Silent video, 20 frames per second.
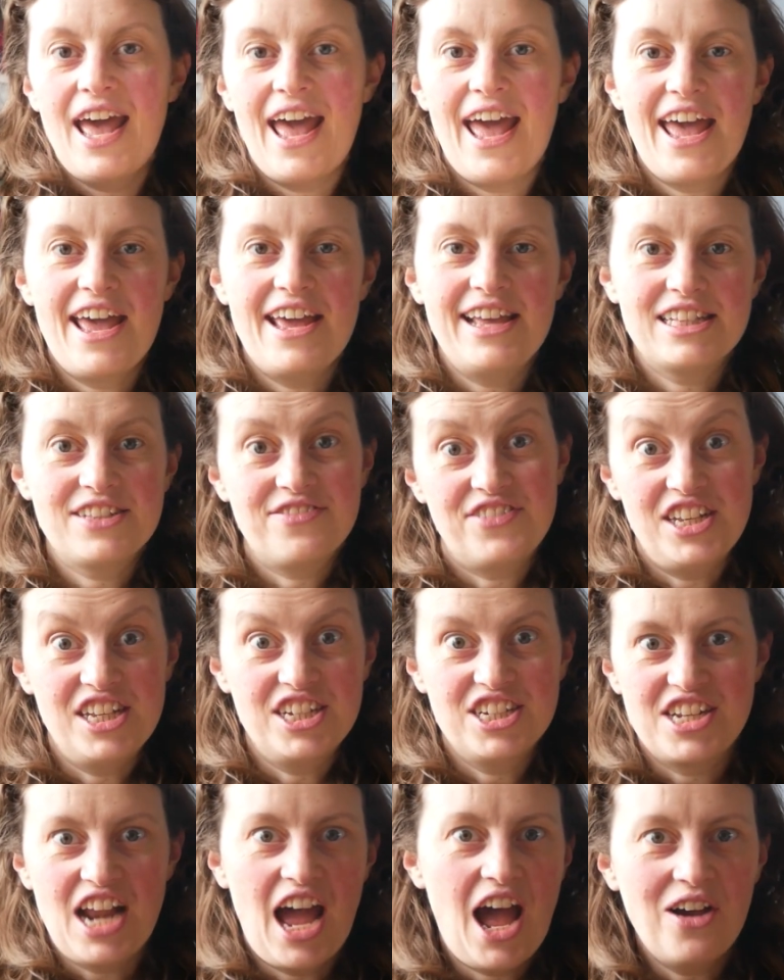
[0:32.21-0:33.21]
It's
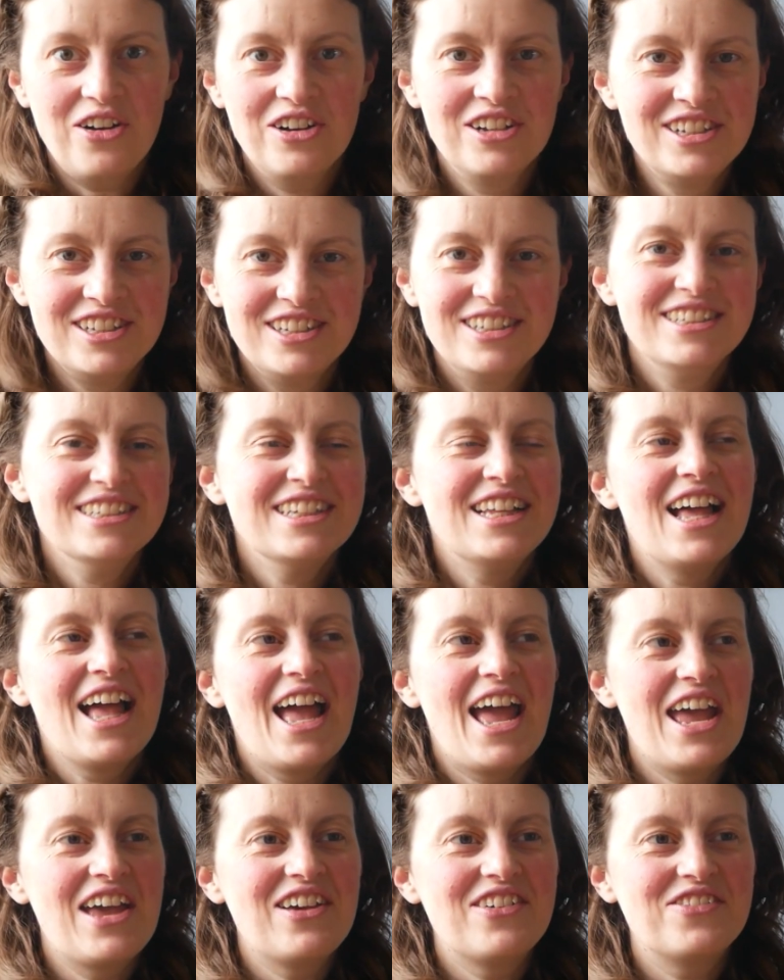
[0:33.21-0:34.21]
finished now.
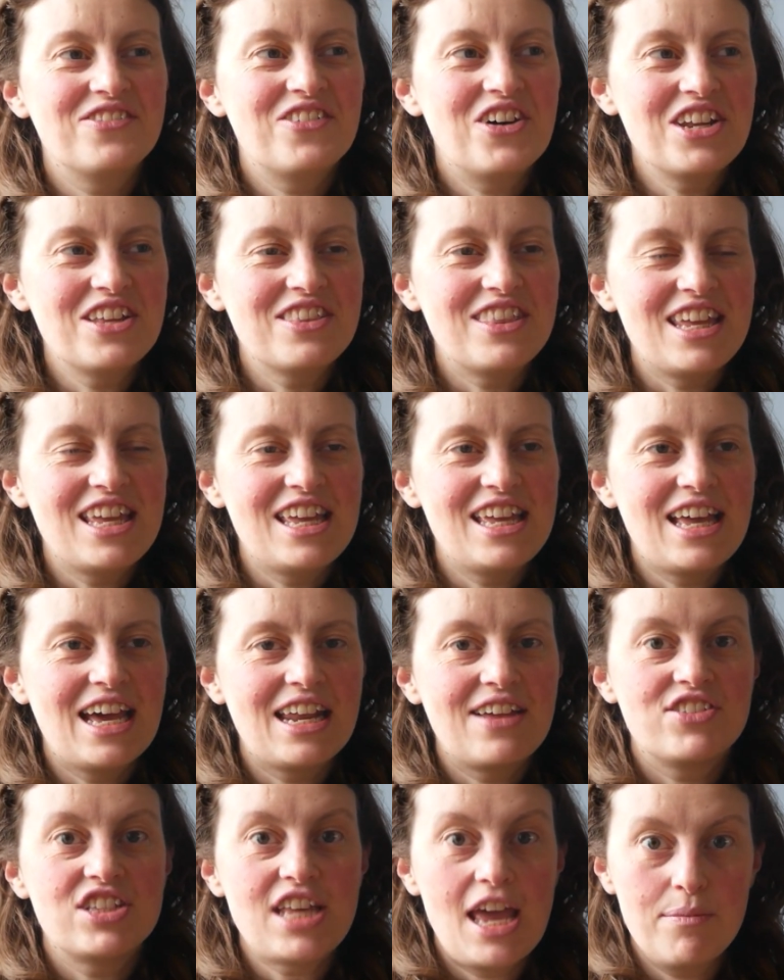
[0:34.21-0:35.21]
One of the
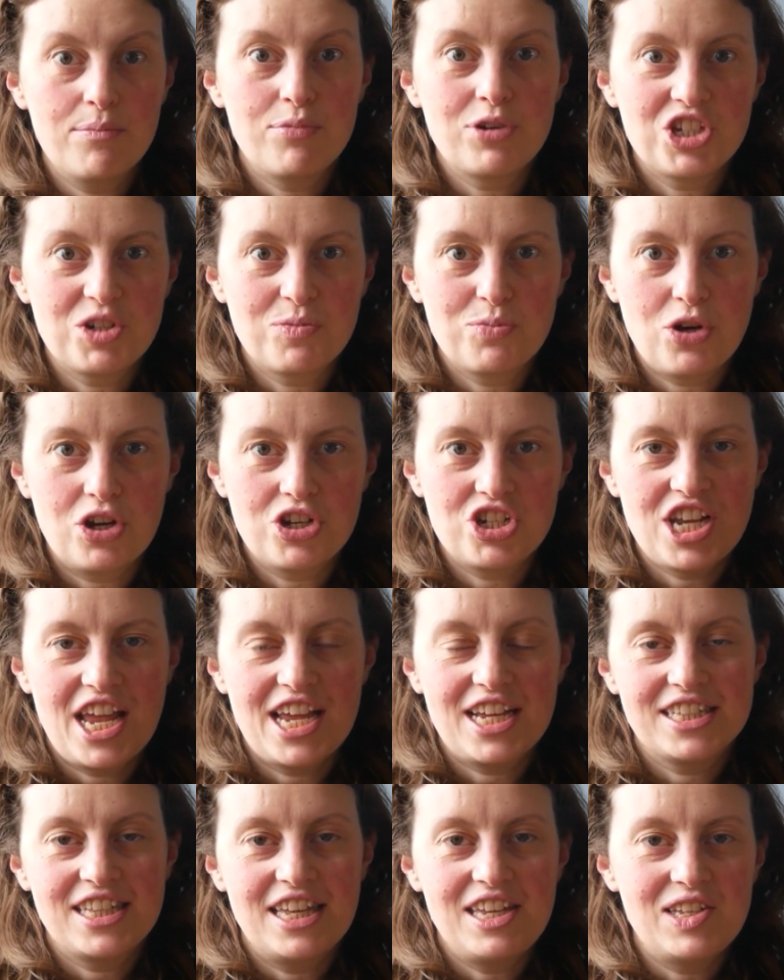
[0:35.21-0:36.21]
kind of temperature
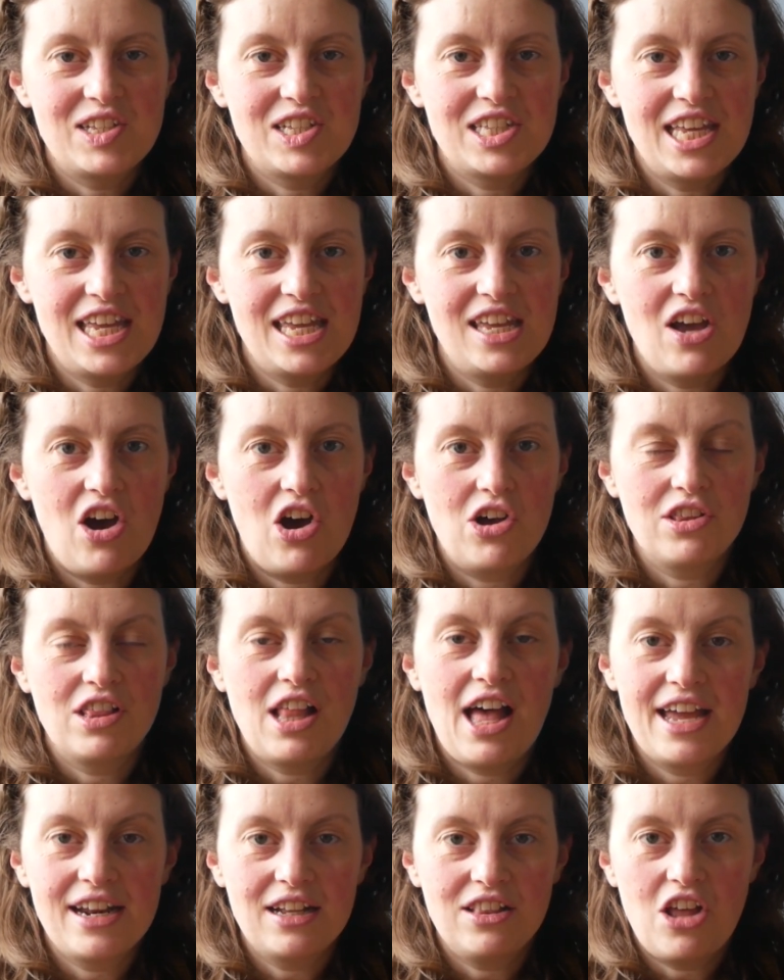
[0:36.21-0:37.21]
projects that you see
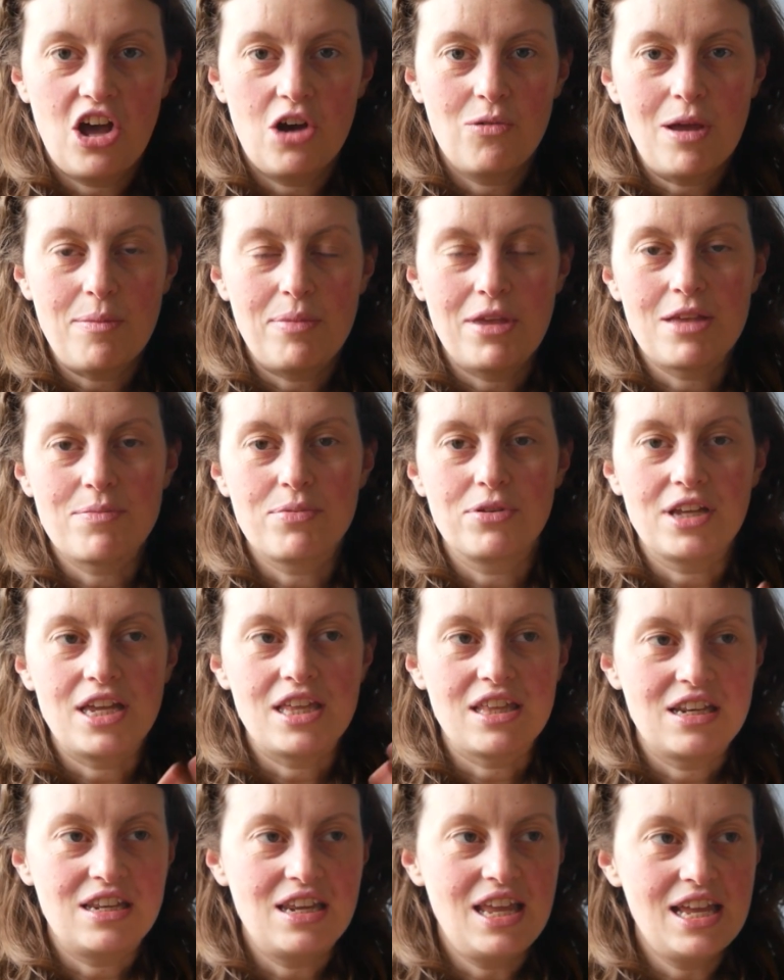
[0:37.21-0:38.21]
online a lot, where people
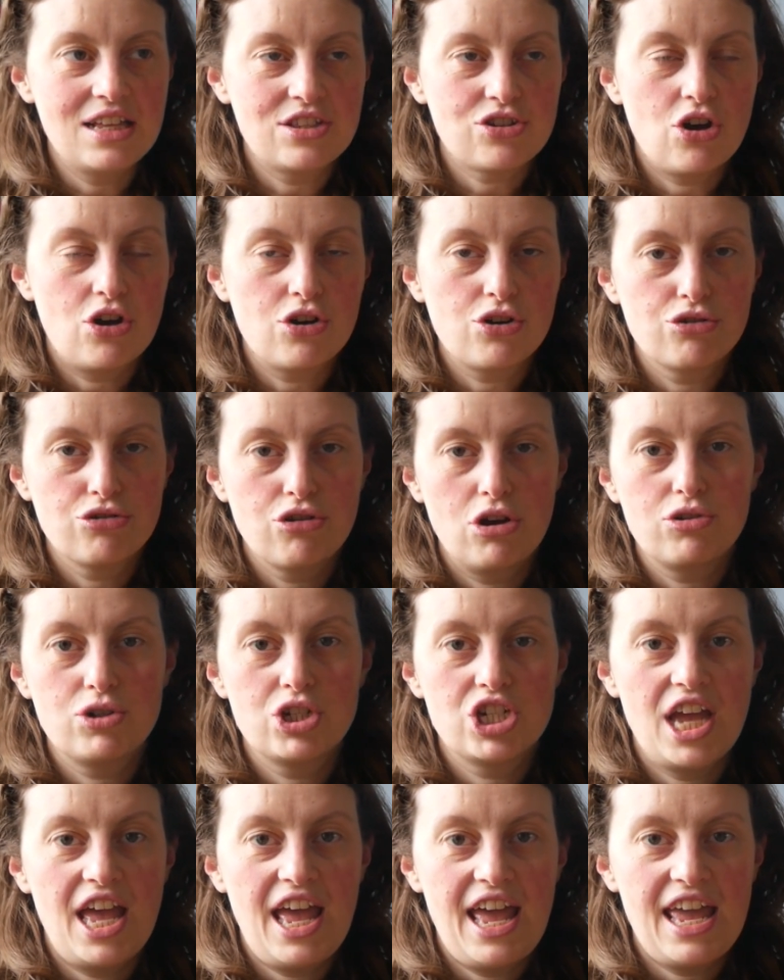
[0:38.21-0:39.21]
either knit or
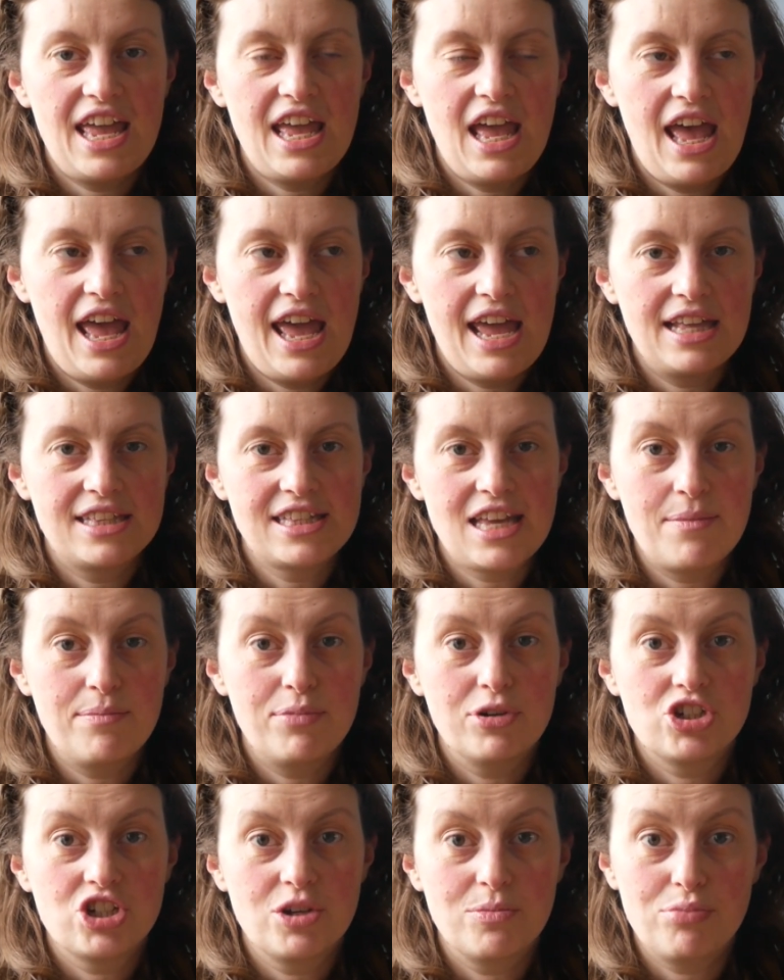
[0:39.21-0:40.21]
crochet a
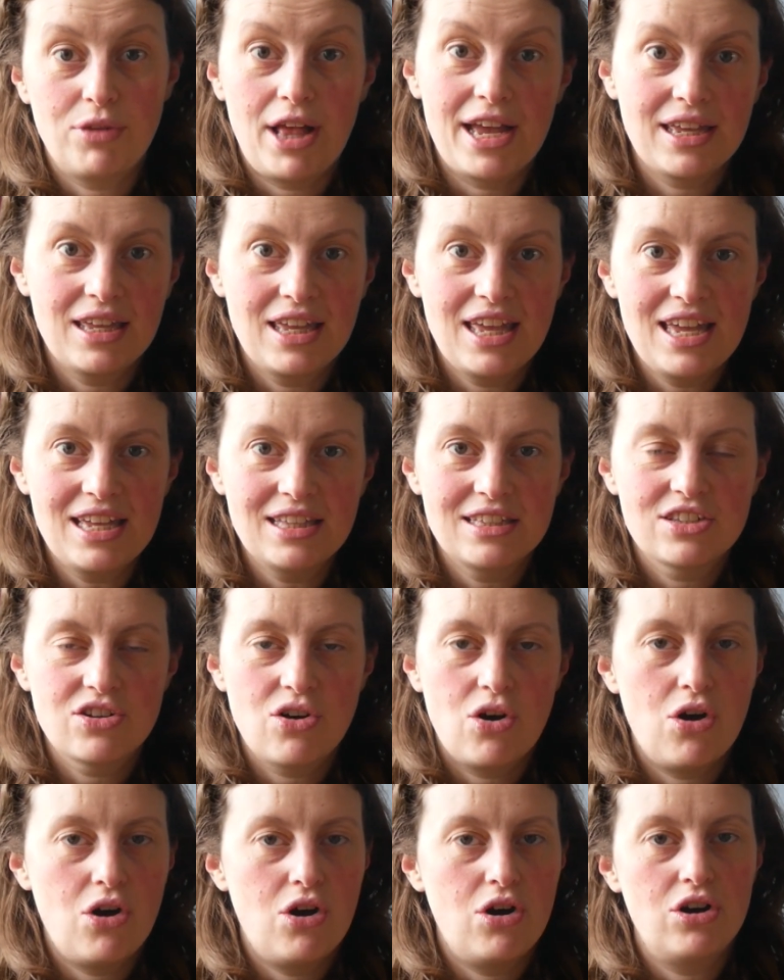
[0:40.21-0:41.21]
temperature blanket
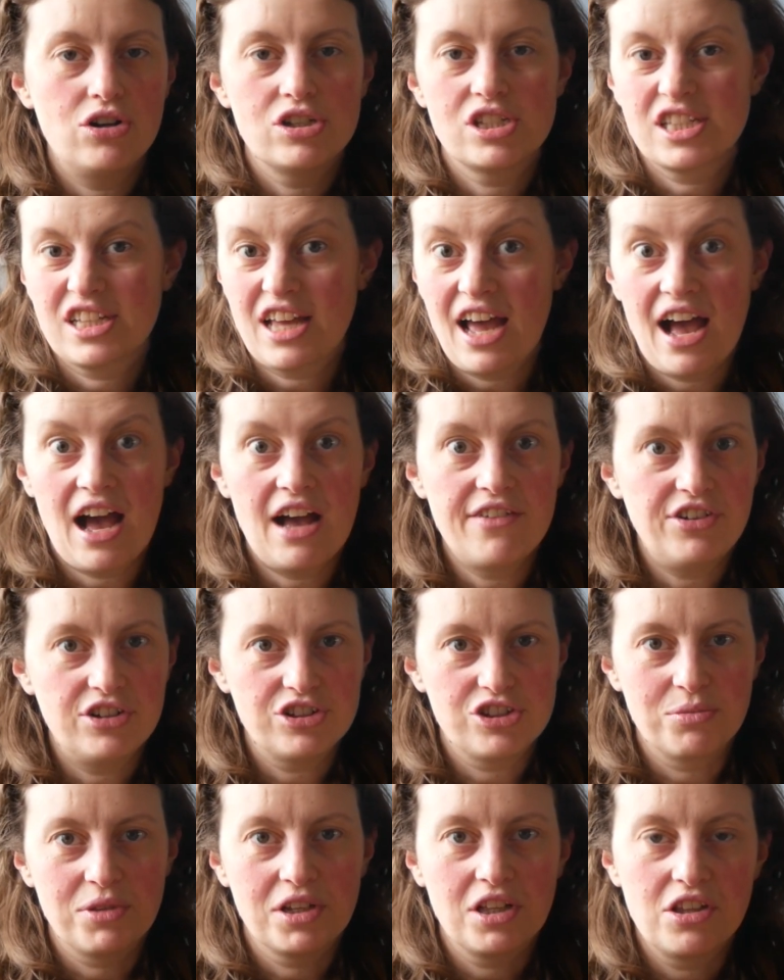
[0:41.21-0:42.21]
or scarf
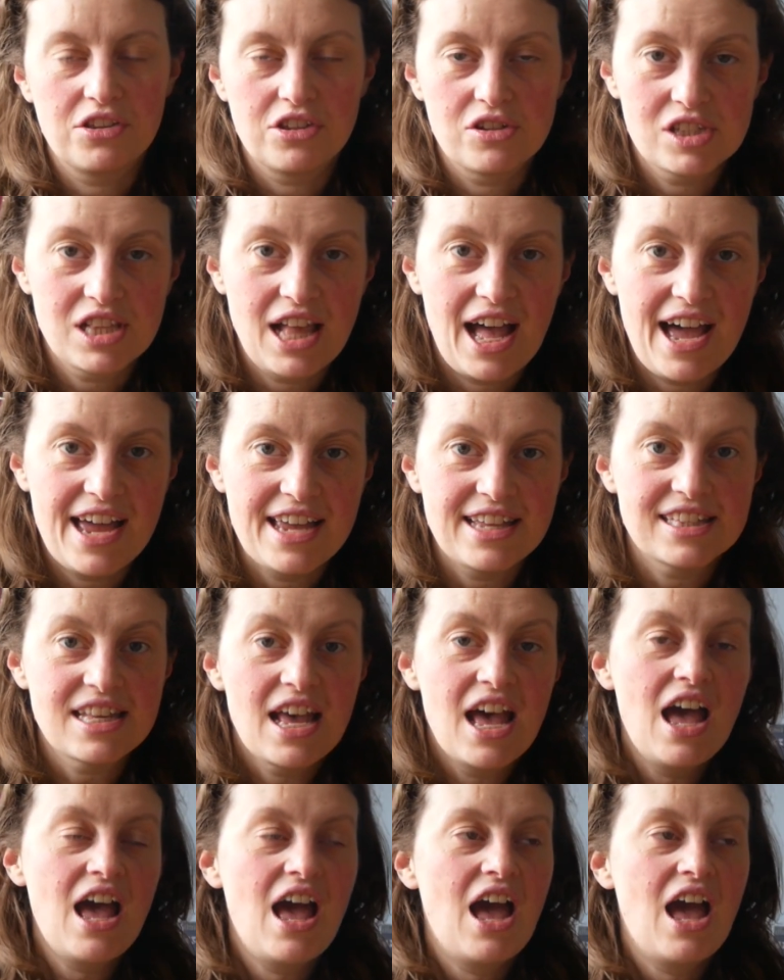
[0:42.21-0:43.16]
or something along those lines.